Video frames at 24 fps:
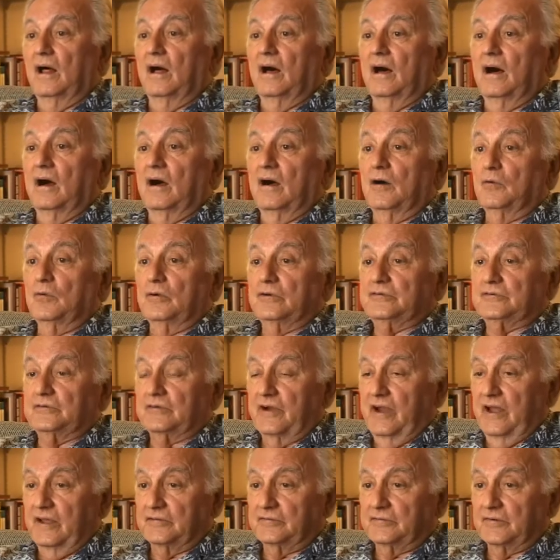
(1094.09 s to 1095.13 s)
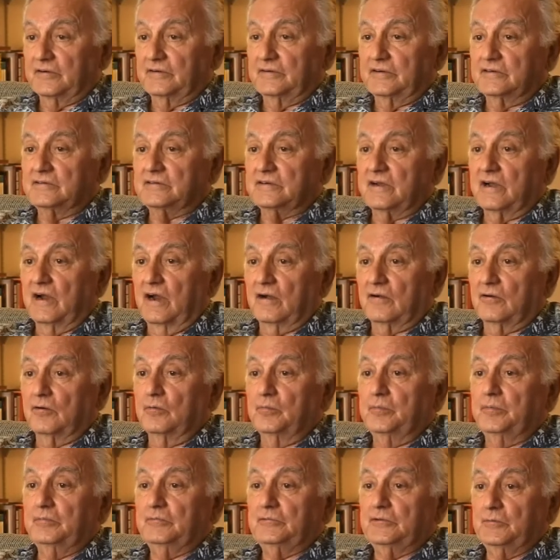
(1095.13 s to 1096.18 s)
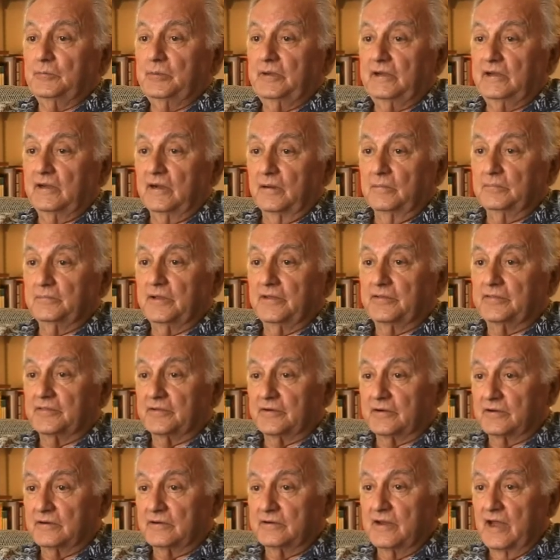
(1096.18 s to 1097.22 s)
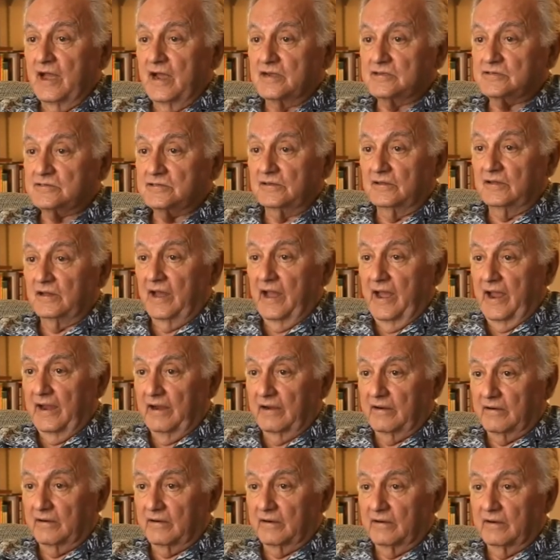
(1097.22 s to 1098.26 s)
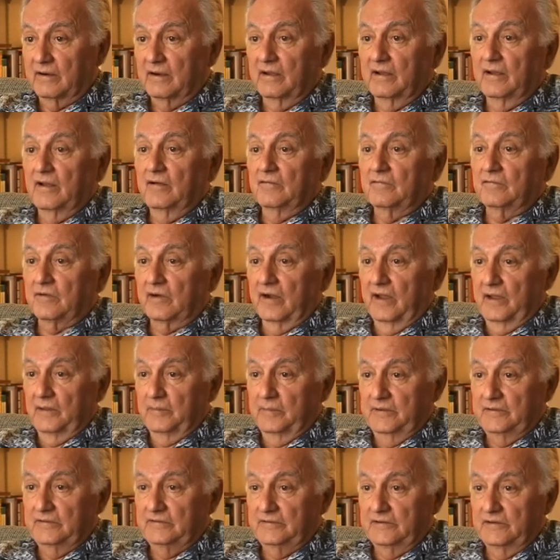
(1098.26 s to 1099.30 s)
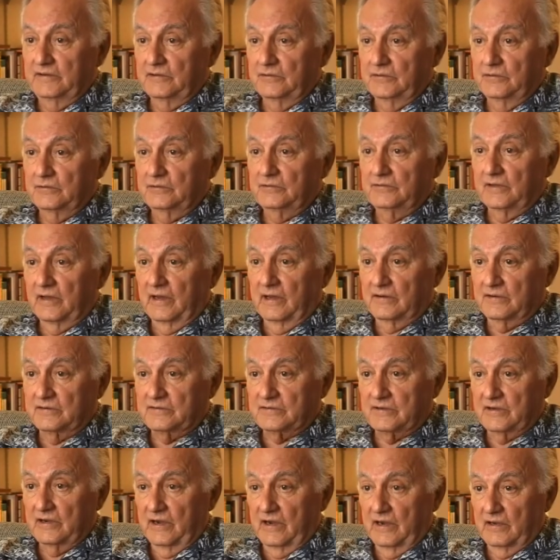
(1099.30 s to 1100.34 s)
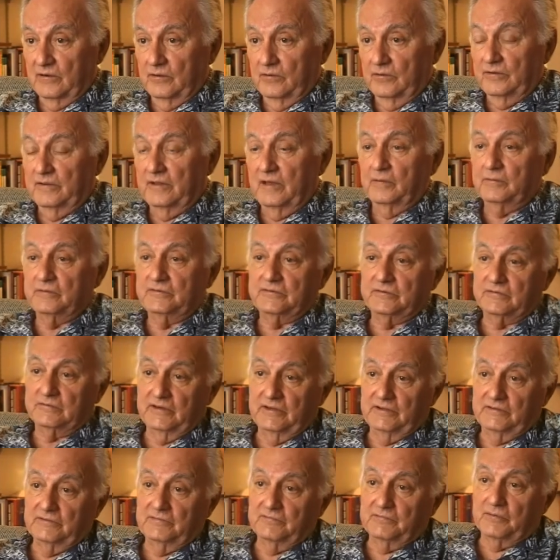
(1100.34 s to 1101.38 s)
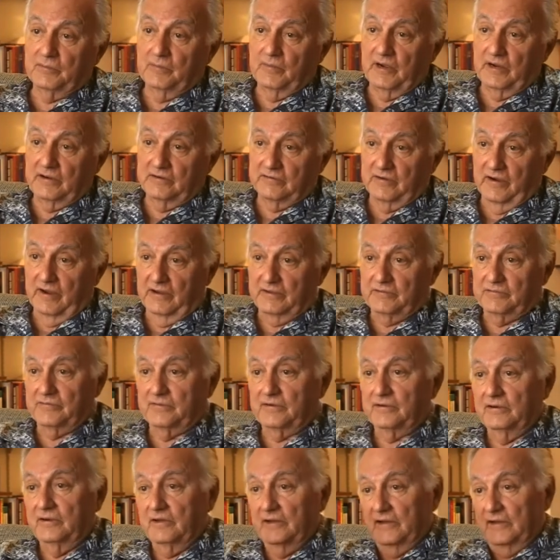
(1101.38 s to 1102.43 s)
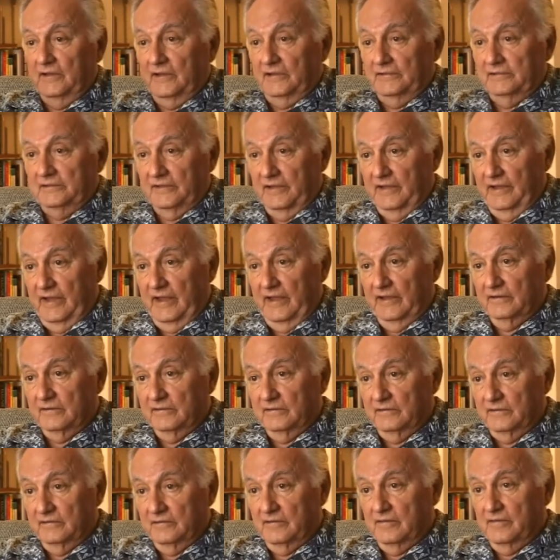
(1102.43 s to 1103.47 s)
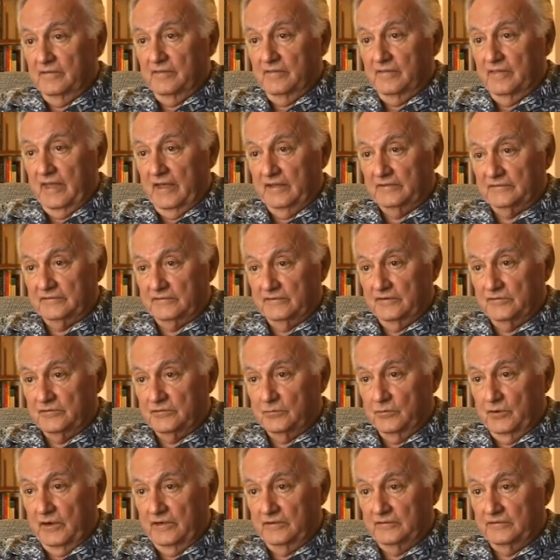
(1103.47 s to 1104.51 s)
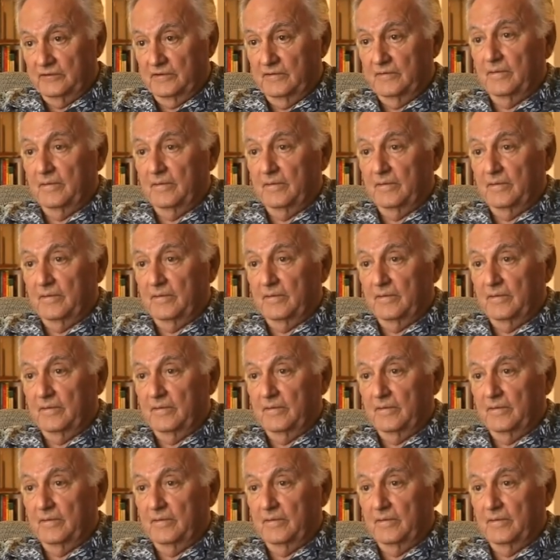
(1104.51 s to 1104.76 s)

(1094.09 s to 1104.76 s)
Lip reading: was transferred to Chicago to become the 3rd national anchor for ABC News out of Chicago. And that was the reason for my transfer, to handle that situation.